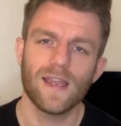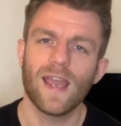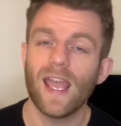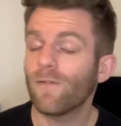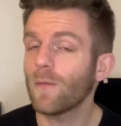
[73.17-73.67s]

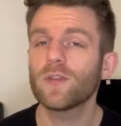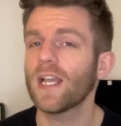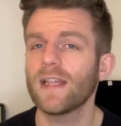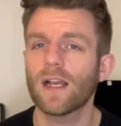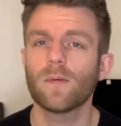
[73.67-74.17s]
If I'm
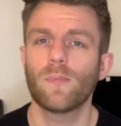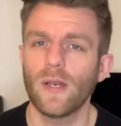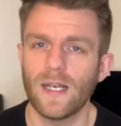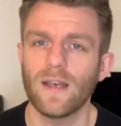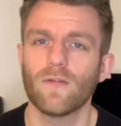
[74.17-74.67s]
saying that
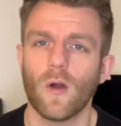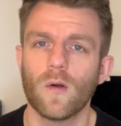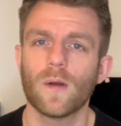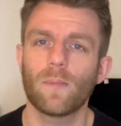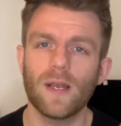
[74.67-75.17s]
completely
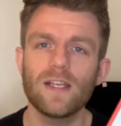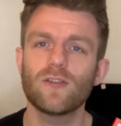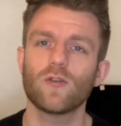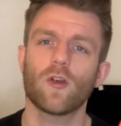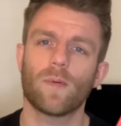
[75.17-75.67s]
wrong, please
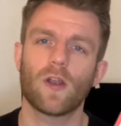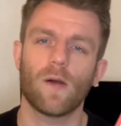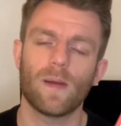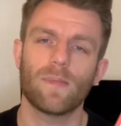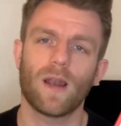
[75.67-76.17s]
do drop a
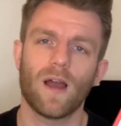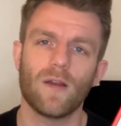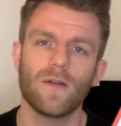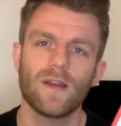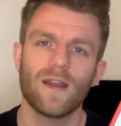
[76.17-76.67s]
comment below
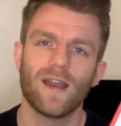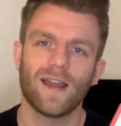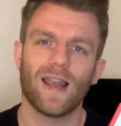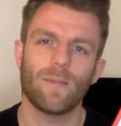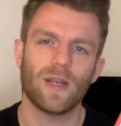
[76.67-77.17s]

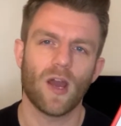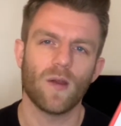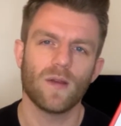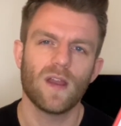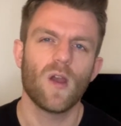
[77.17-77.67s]
and let me know.
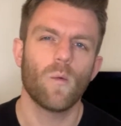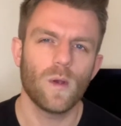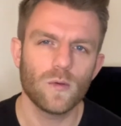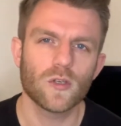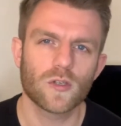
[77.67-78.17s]

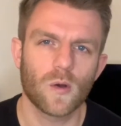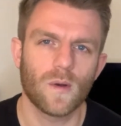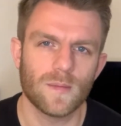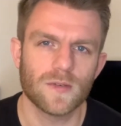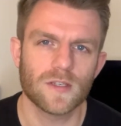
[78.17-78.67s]
We'll just call
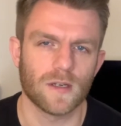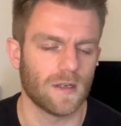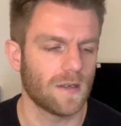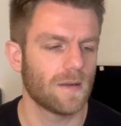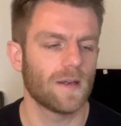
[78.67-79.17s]
him Sun,
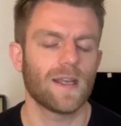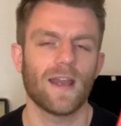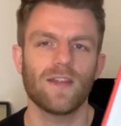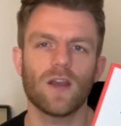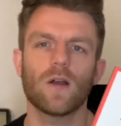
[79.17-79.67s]
okay?
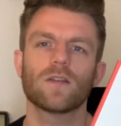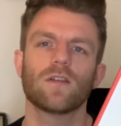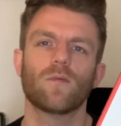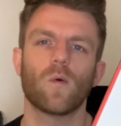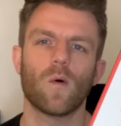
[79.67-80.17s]
The Art
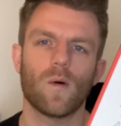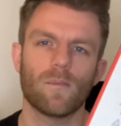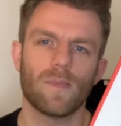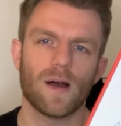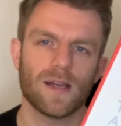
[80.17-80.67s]
of War
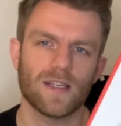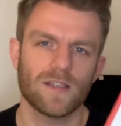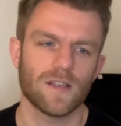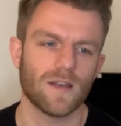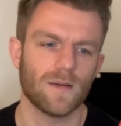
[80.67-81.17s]
by
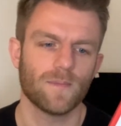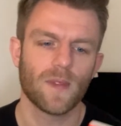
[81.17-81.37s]
Sun.